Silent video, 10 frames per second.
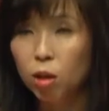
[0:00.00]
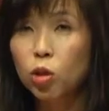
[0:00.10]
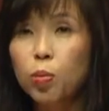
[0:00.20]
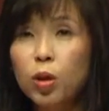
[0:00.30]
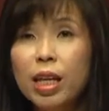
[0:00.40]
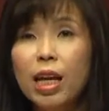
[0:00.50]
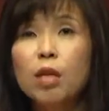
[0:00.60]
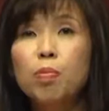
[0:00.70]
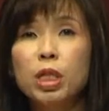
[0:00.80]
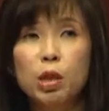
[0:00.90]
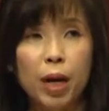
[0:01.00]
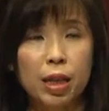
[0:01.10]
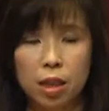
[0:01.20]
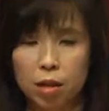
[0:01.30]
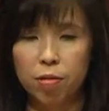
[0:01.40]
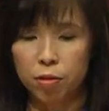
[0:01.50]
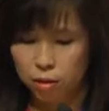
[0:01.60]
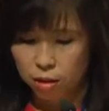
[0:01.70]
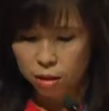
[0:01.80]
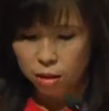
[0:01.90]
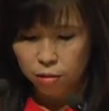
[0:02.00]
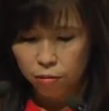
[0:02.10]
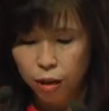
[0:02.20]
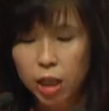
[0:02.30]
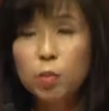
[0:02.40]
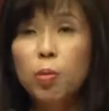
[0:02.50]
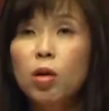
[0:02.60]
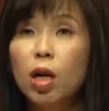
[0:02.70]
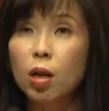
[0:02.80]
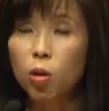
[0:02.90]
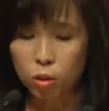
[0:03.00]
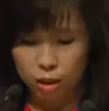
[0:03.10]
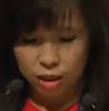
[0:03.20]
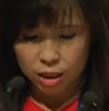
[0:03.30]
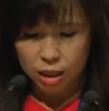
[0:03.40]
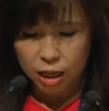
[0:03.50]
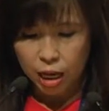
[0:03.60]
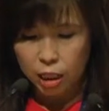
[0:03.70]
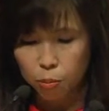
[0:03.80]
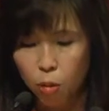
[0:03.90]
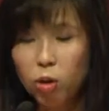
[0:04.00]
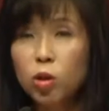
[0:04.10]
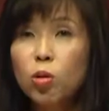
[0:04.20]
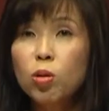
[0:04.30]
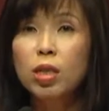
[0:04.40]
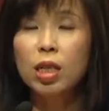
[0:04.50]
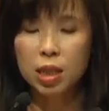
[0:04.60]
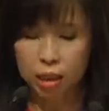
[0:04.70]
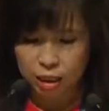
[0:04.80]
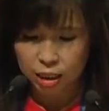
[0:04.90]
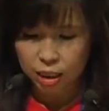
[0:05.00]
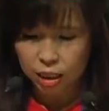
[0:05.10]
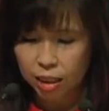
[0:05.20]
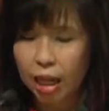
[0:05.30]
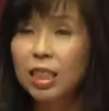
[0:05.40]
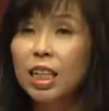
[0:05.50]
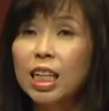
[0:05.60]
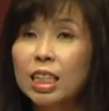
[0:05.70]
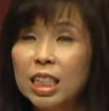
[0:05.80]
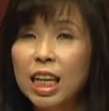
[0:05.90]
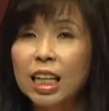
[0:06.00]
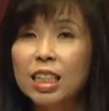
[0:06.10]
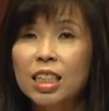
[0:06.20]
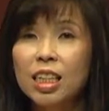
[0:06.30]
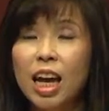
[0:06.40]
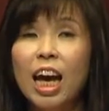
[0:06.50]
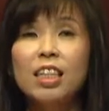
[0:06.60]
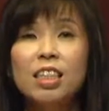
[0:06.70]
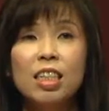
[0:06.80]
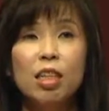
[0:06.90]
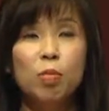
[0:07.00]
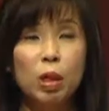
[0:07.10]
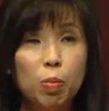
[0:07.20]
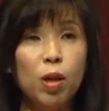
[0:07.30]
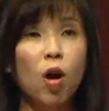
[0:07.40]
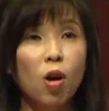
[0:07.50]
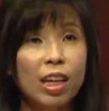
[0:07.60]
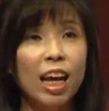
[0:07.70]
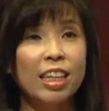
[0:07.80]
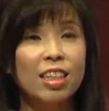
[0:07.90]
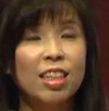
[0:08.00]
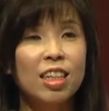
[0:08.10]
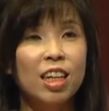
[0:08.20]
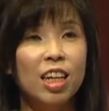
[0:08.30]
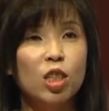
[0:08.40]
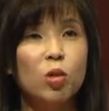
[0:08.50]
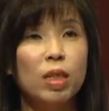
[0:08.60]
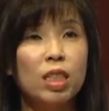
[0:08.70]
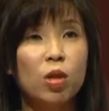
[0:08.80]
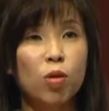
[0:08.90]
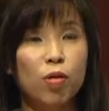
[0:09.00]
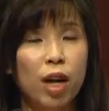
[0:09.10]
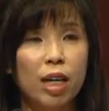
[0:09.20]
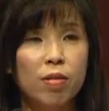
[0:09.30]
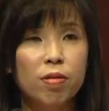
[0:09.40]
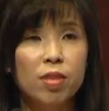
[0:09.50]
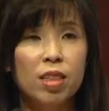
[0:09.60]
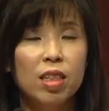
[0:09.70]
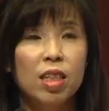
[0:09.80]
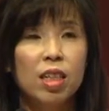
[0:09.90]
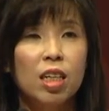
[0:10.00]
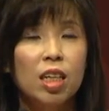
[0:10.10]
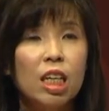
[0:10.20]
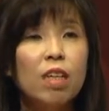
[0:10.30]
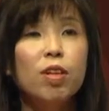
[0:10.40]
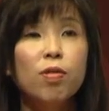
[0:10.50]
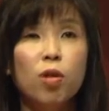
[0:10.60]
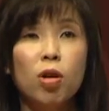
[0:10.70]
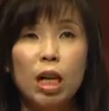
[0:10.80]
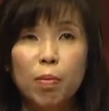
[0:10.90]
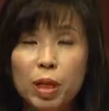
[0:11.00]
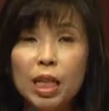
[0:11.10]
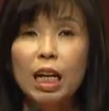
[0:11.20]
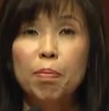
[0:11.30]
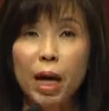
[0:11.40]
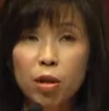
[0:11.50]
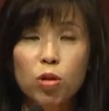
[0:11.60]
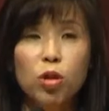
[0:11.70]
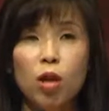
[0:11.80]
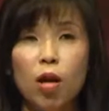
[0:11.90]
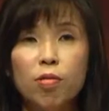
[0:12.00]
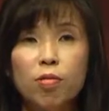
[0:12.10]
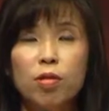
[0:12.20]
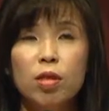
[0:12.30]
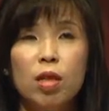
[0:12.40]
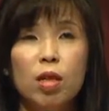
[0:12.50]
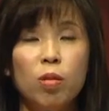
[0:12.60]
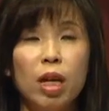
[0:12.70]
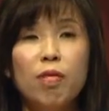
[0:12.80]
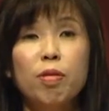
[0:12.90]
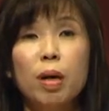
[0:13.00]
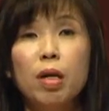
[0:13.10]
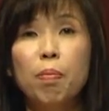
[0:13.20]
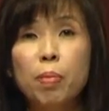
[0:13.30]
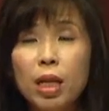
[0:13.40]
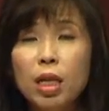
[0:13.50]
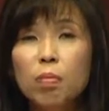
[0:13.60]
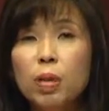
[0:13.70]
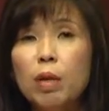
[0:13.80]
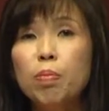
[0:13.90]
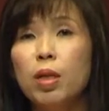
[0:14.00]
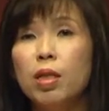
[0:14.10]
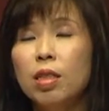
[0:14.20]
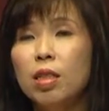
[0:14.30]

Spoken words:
To put that in perspective, Facebook alone has more users than the internet had people online in 2005. Even for a company like Microsoft, we have about 1 billion people